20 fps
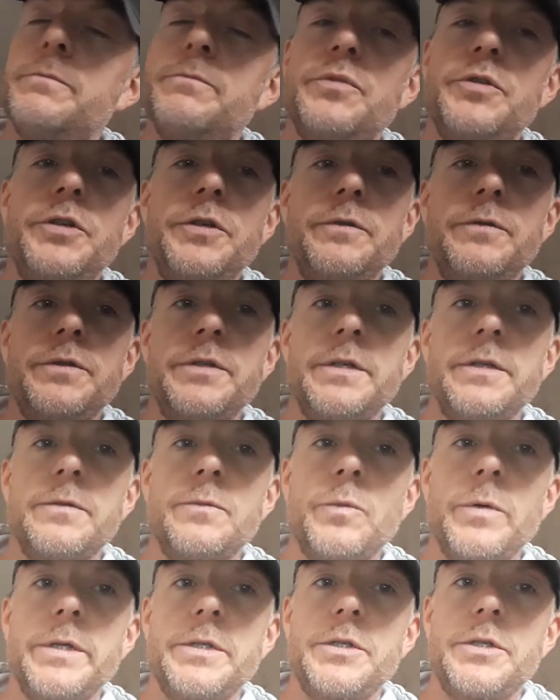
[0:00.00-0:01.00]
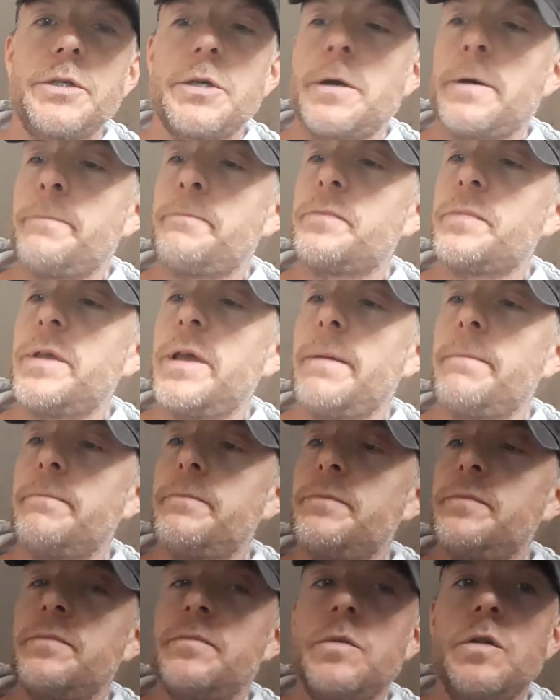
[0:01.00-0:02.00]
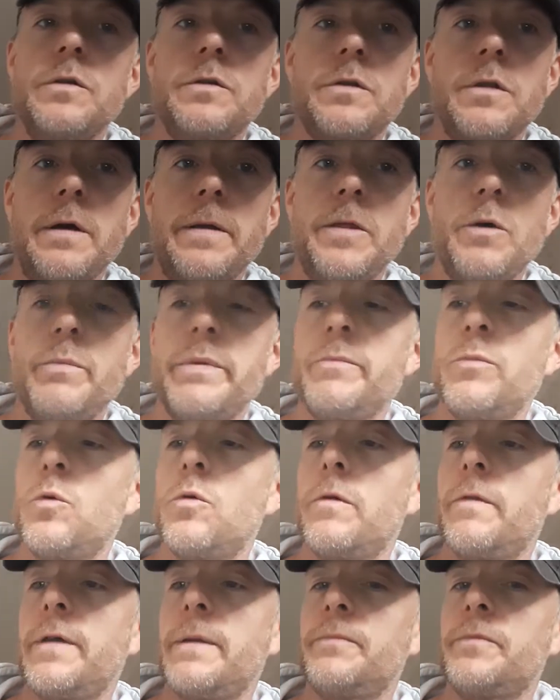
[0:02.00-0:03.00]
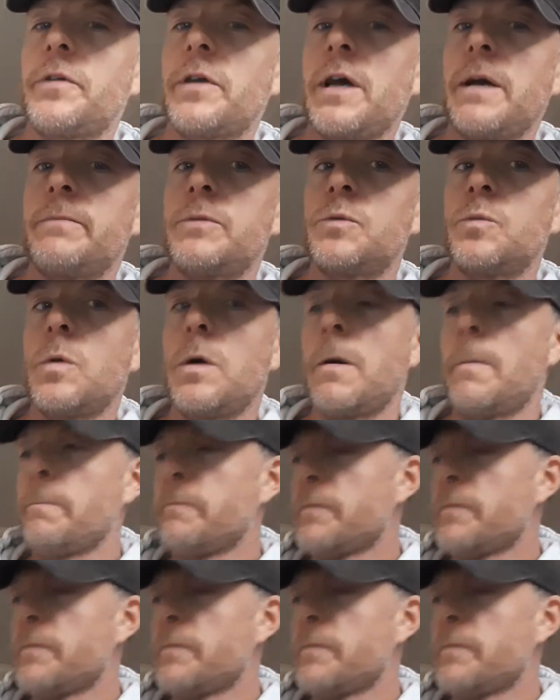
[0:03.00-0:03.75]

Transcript: produces, which yeah, looks like there'll be more of them to come as well.